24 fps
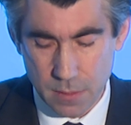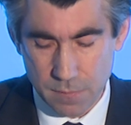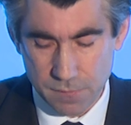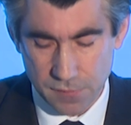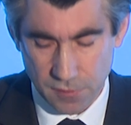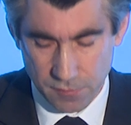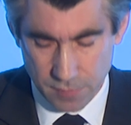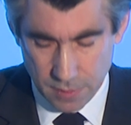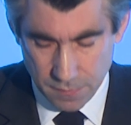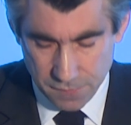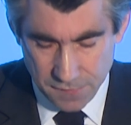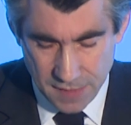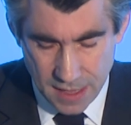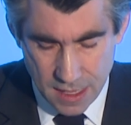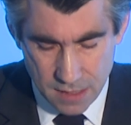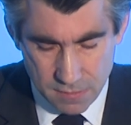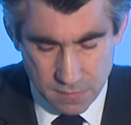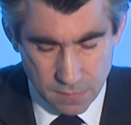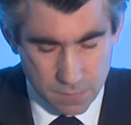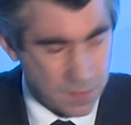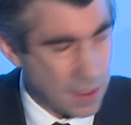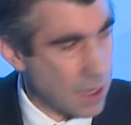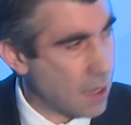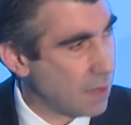Foreign Affairs
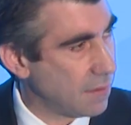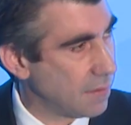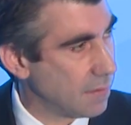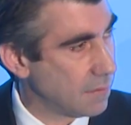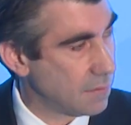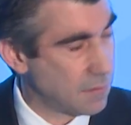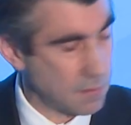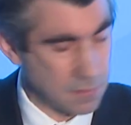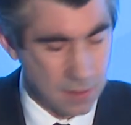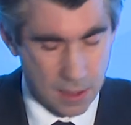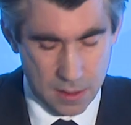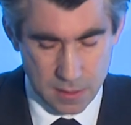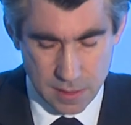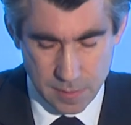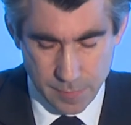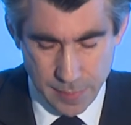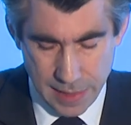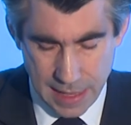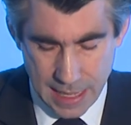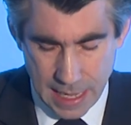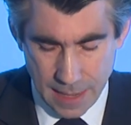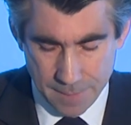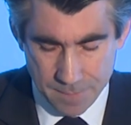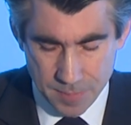Advisor to Tony
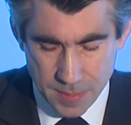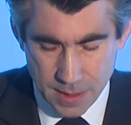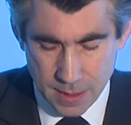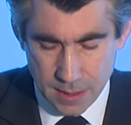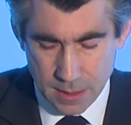Blair.